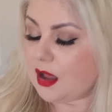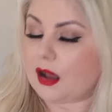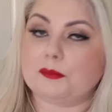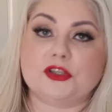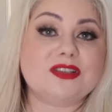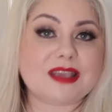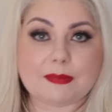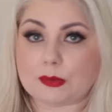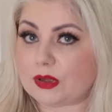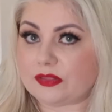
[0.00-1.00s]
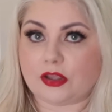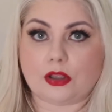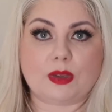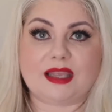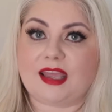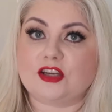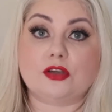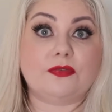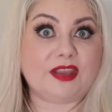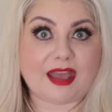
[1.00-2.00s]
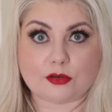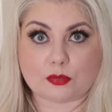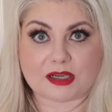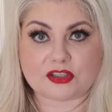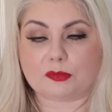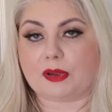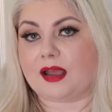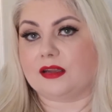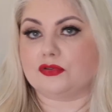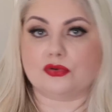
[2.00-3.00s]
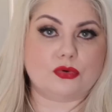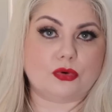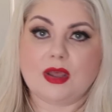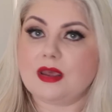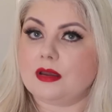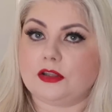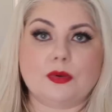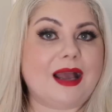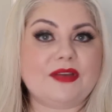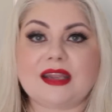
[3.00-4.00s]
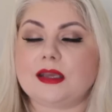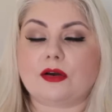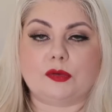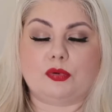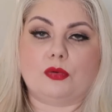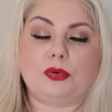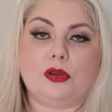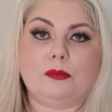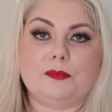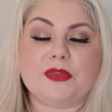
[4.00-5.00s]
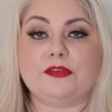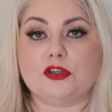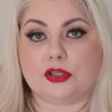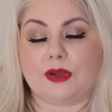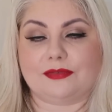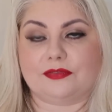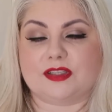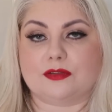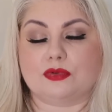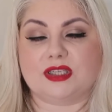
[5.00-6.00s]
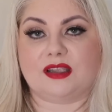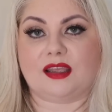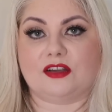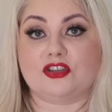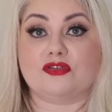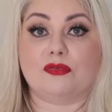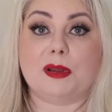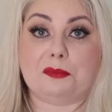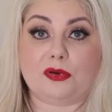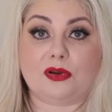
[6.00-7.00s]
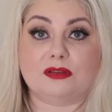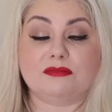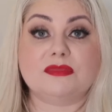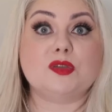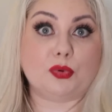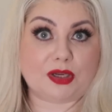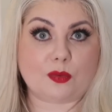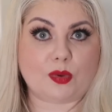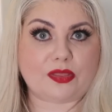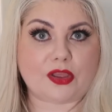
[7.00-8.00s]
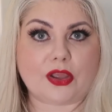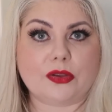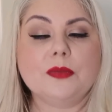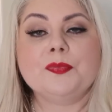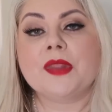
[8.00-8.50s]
But just keep it with you in case you forget your magic band or you have any kind of problem. If you do have a physical ticket, just remember to bring it with you.